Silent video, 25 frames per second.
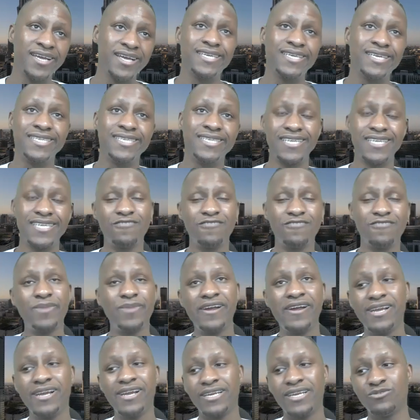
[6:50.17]
Instead of
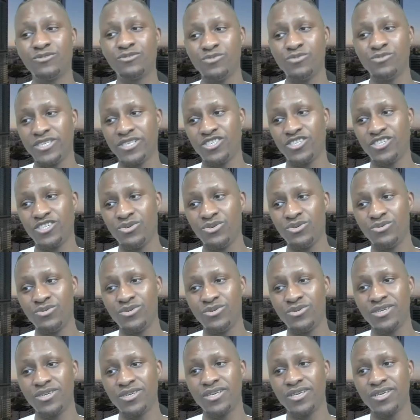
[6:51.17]
marrying a rich dude
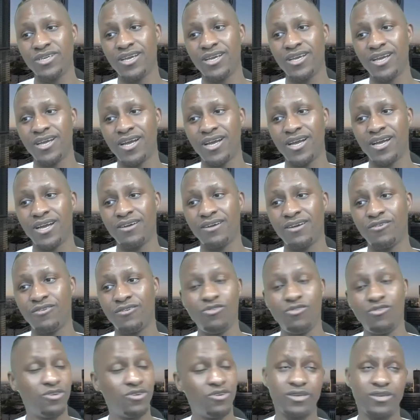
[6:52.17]

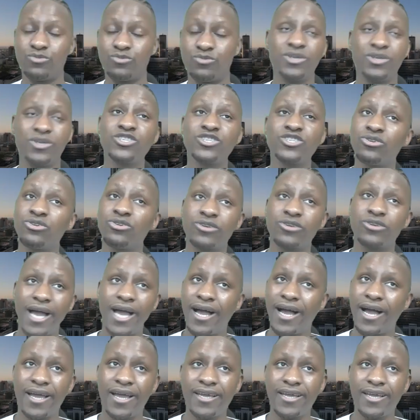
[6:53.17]
or richer
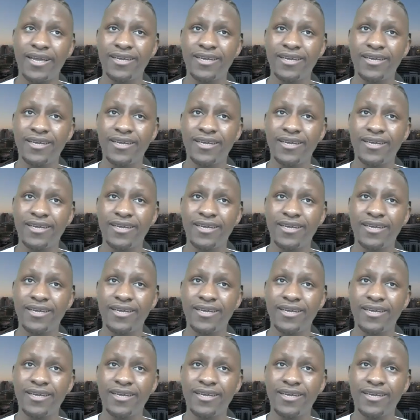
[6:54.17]
guy,